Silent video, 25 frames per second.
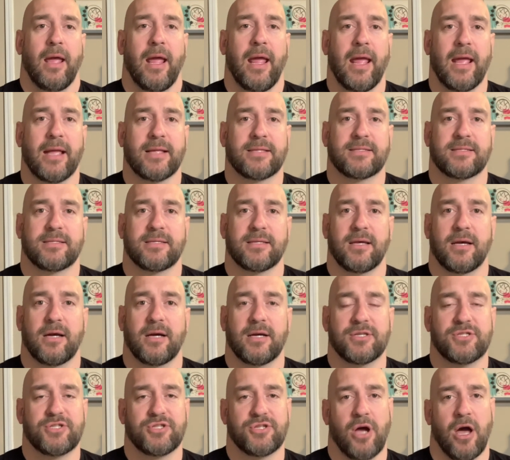it's
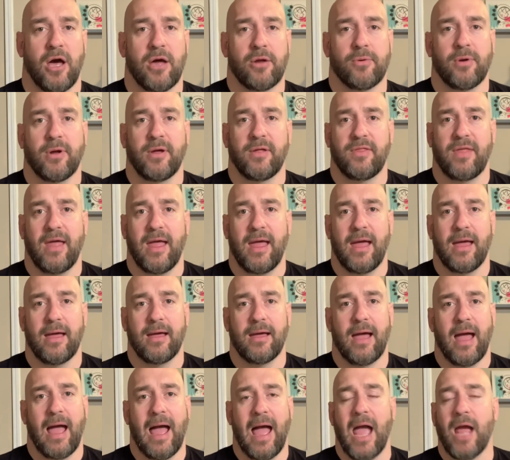a genre that
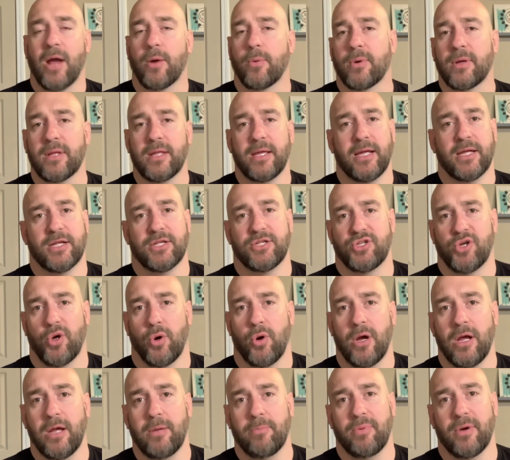I really
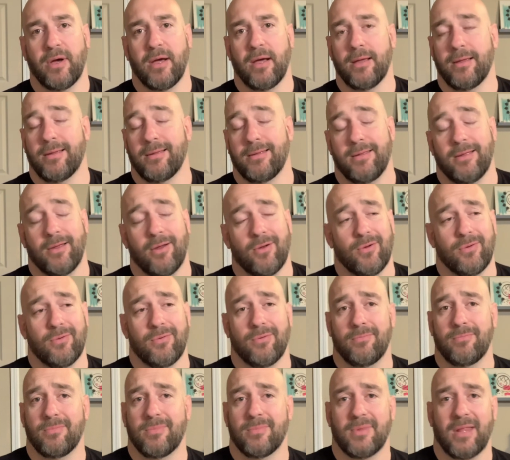enjoy, but, you
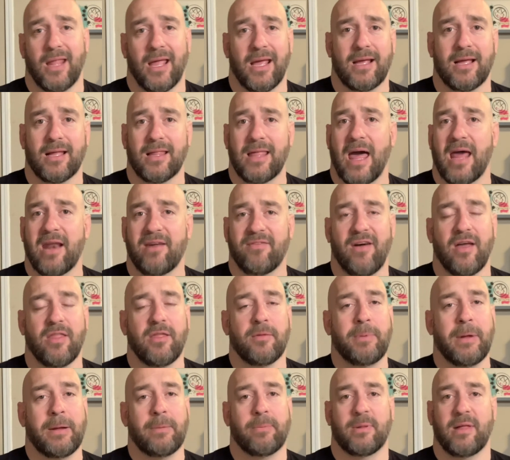know, like a lot of
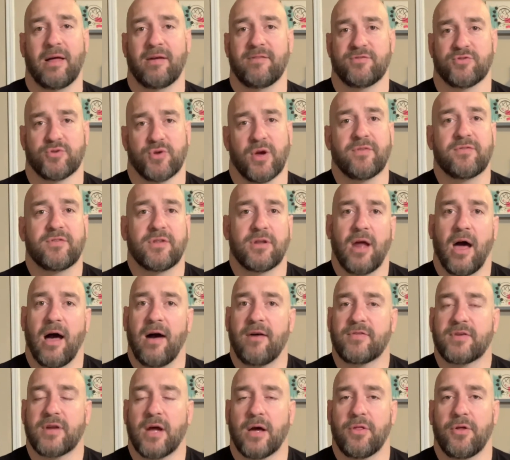other people, I've drifted
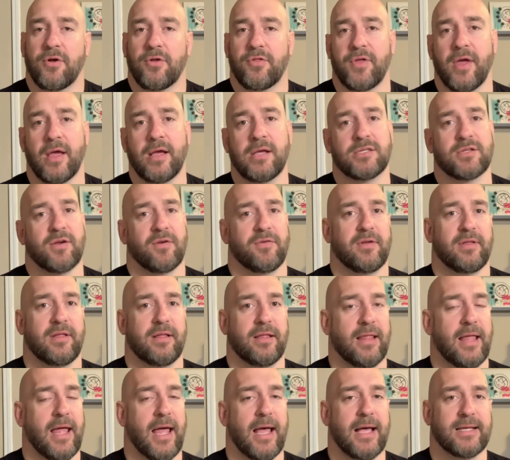off to other things over the
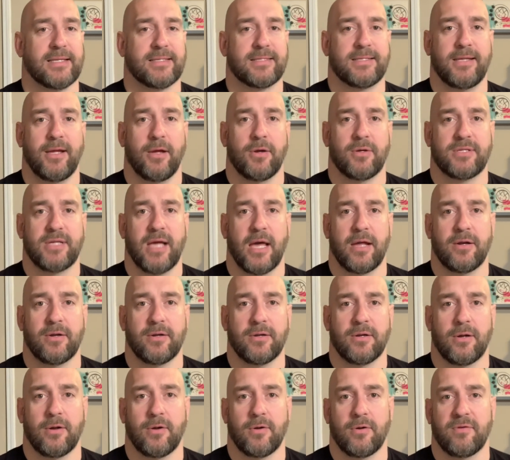last, you know, 10
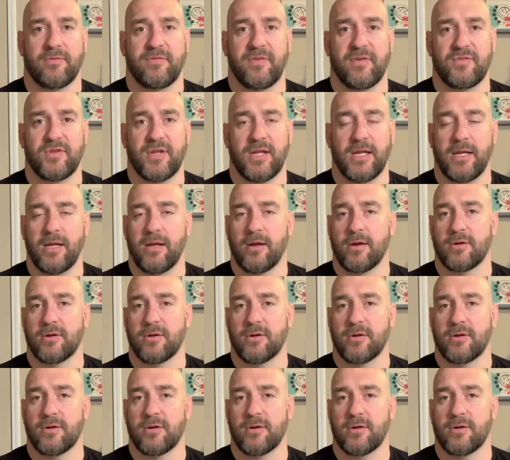or, or 15